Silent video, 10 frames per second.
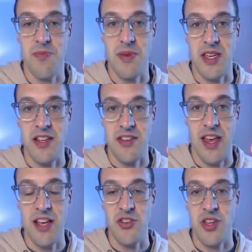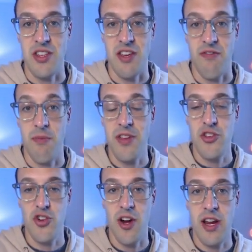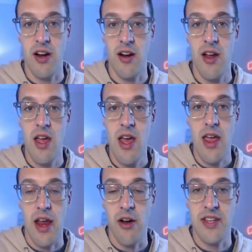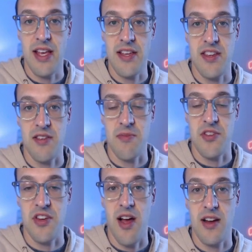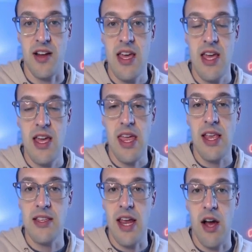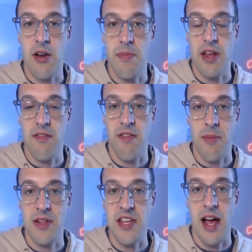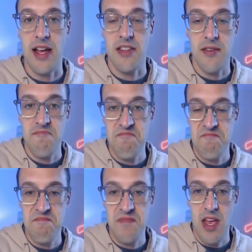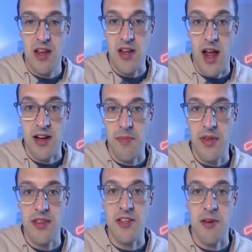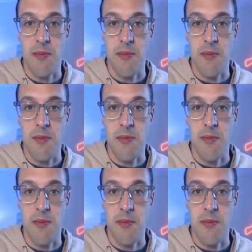Because as you can see from this chart here, Aehr Test System stock is down a bit from its highs. Not completely